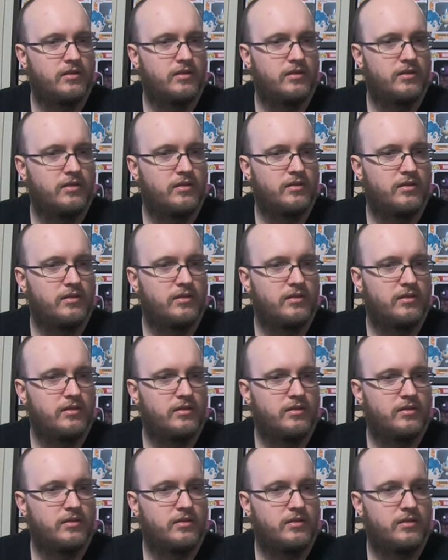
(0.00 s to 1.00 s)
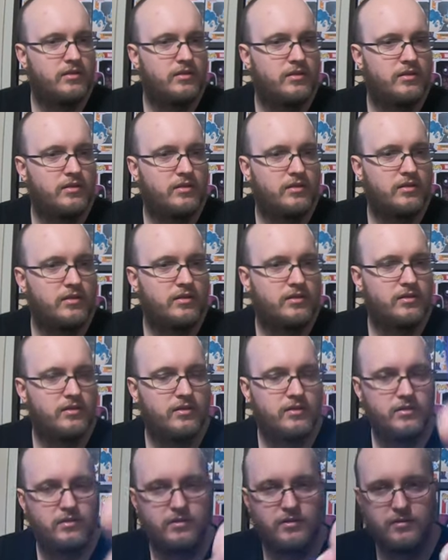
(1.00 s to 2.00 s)

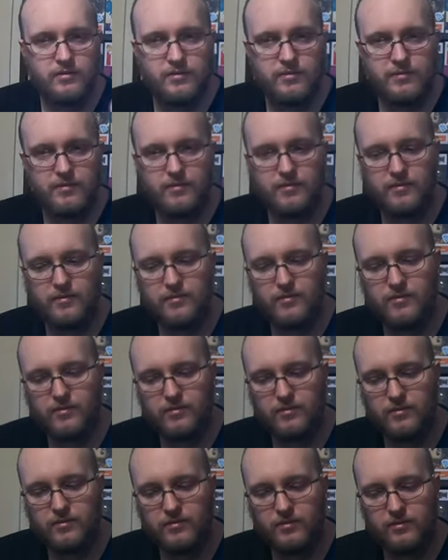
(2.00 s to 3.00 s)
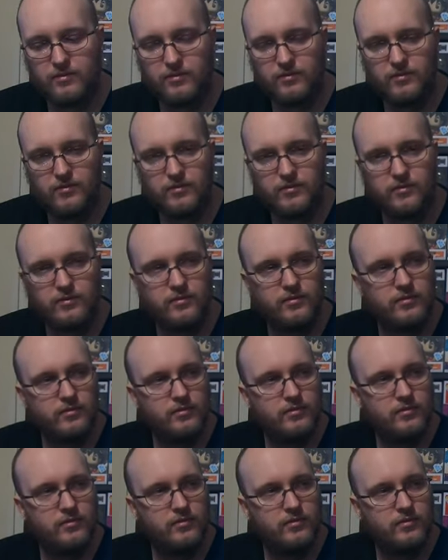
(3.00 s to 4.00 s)

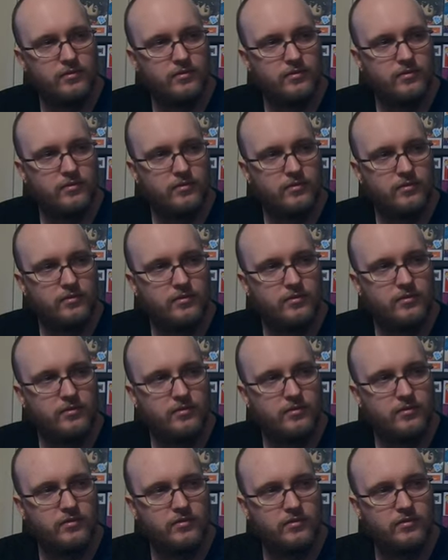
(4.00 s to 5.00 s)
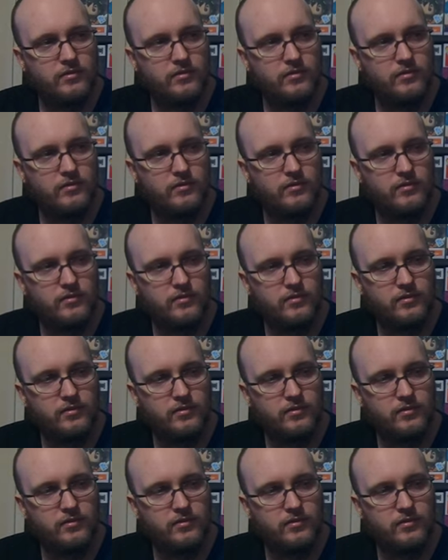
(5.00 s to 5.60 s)
(silent)